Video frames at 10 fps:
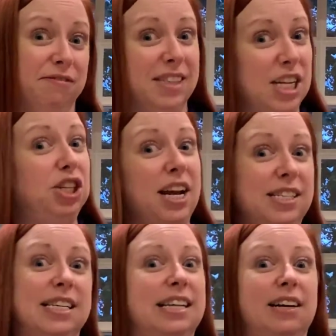They
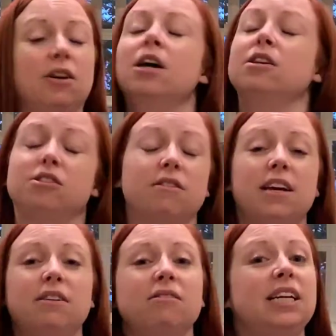chase it down, so they
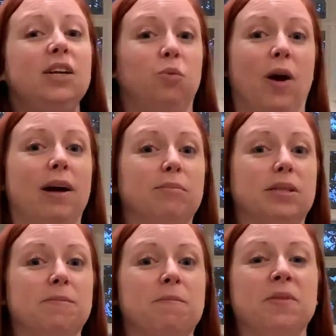don't need
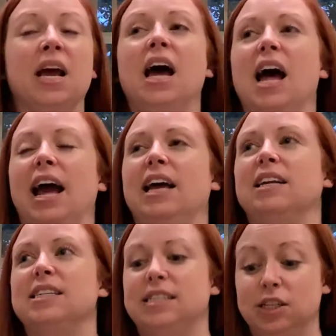webs. And
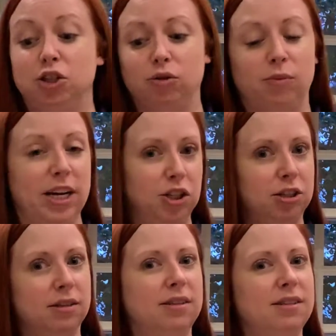let's see,
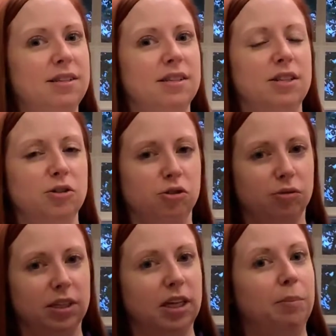tarantulas, those
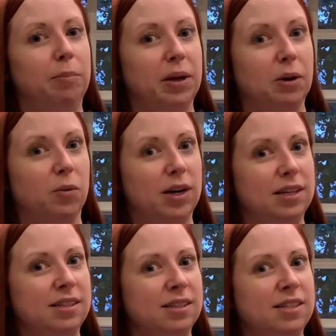really big
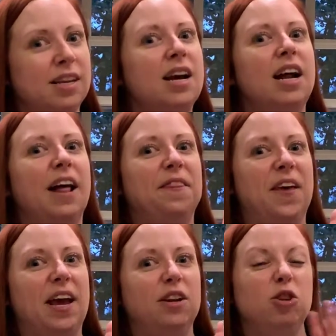ones
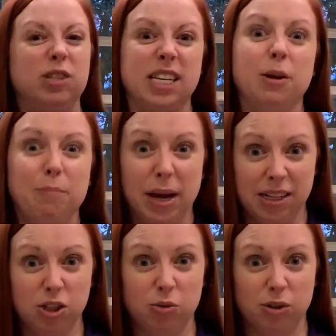that you see in pet
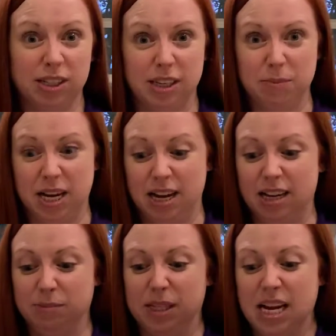stores
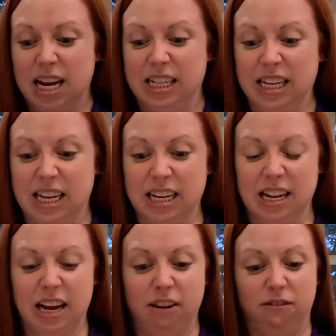sometimes that can
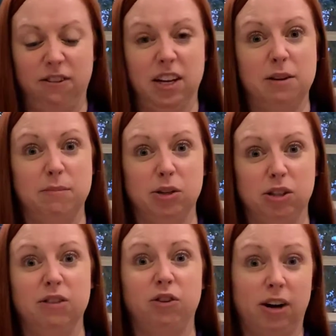like fill up
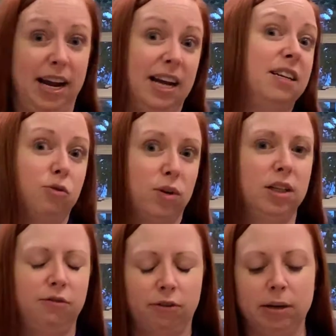most of your hand and
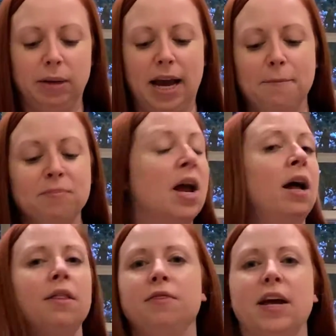really freak me out,
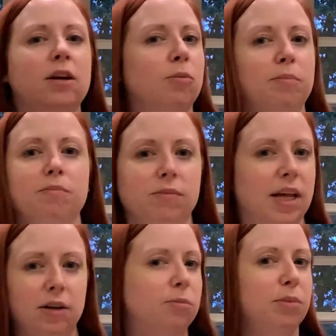they
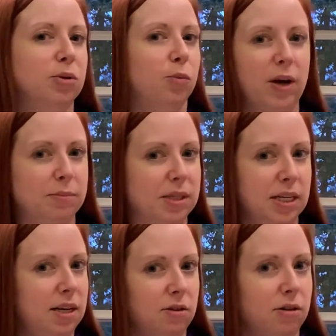don't build webs
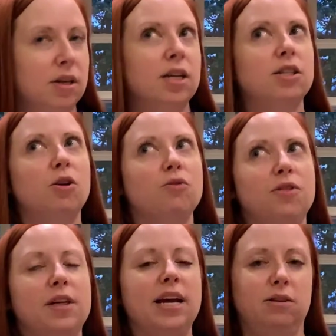either. So
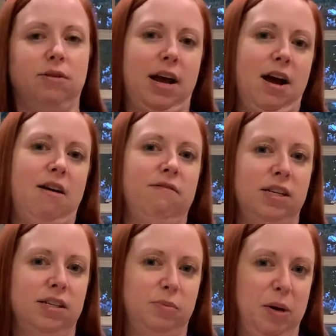they don't have
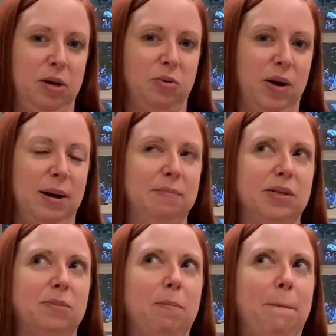spider
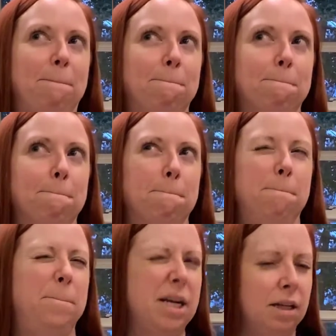webs,
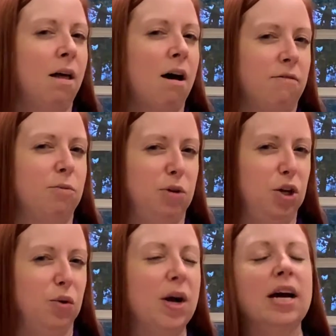but a lot of them
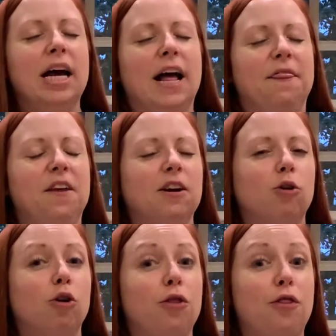do. There
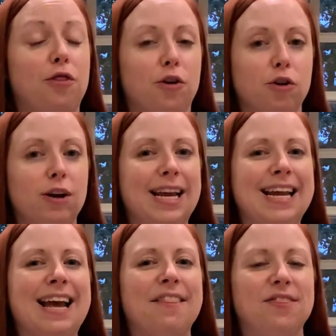are
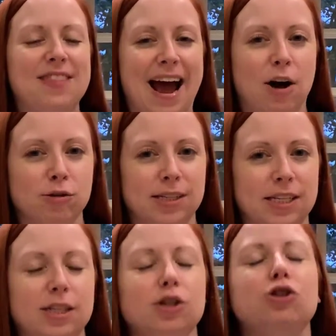
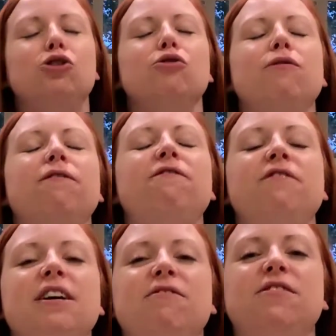30,000 to
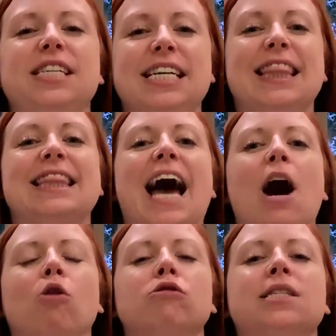
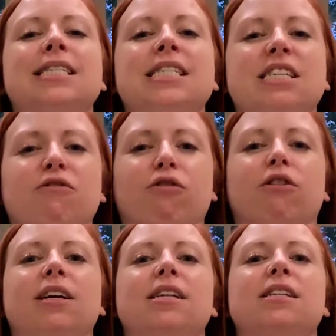50,000
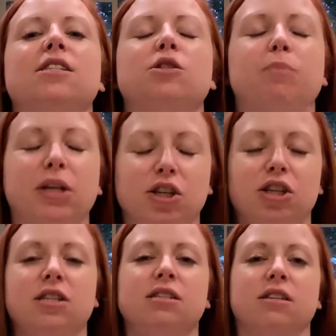different
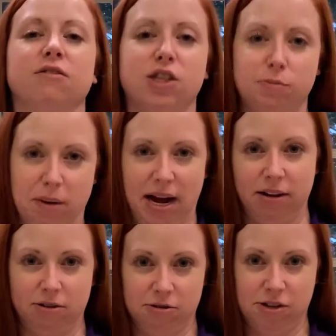species of
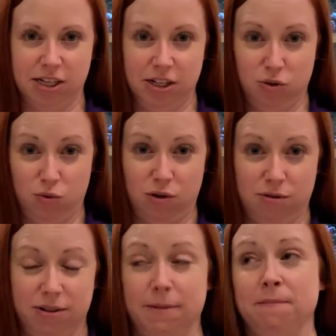spiders in the world.